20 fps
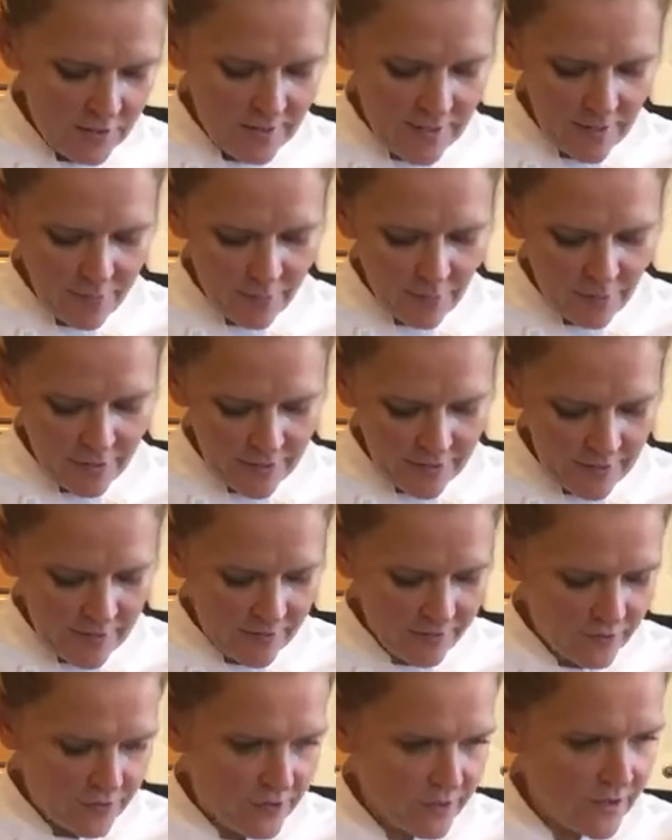at that point,
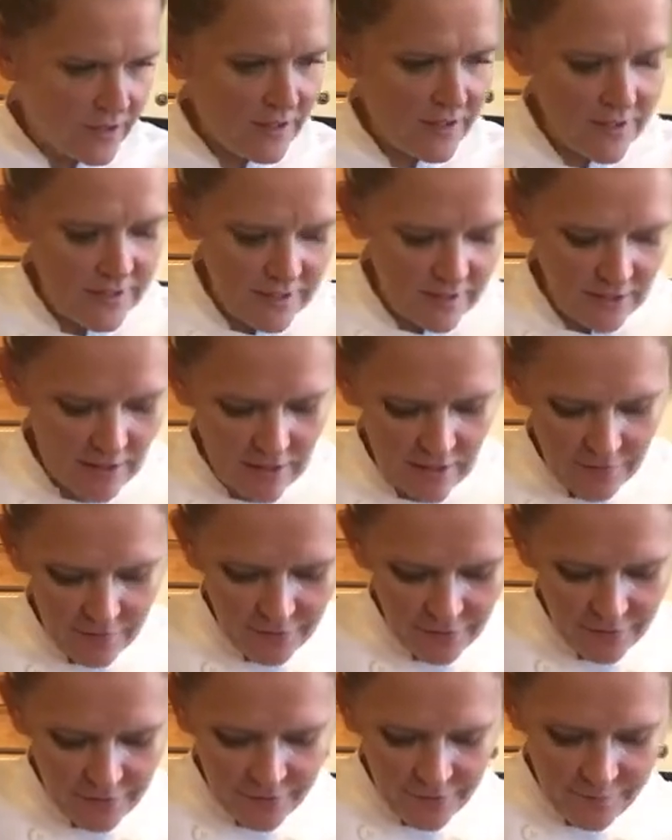after you get the skin
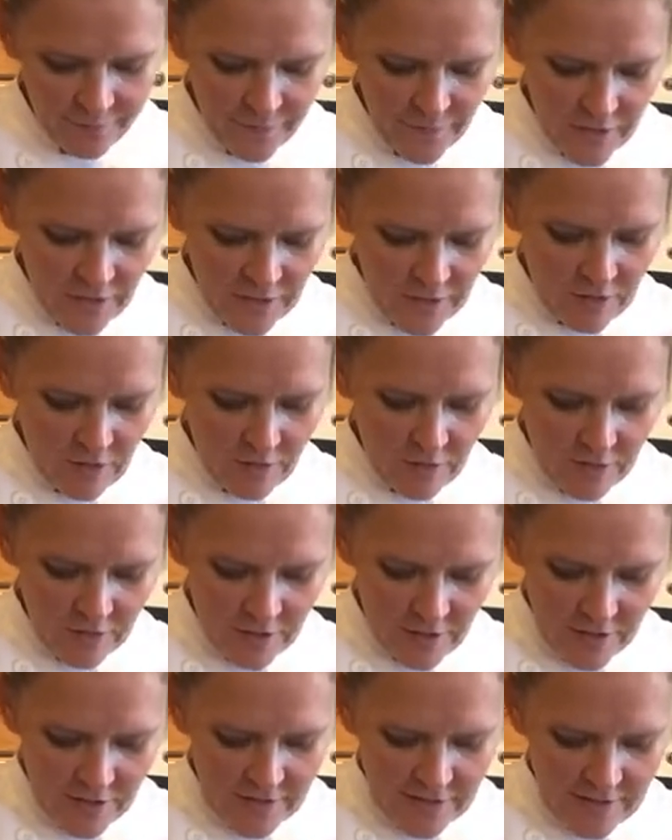off, you can
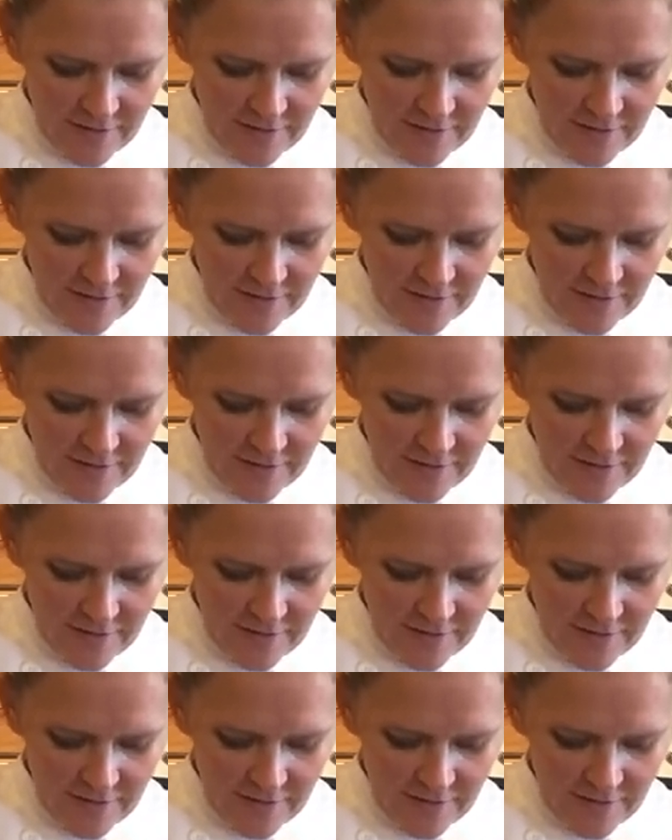just,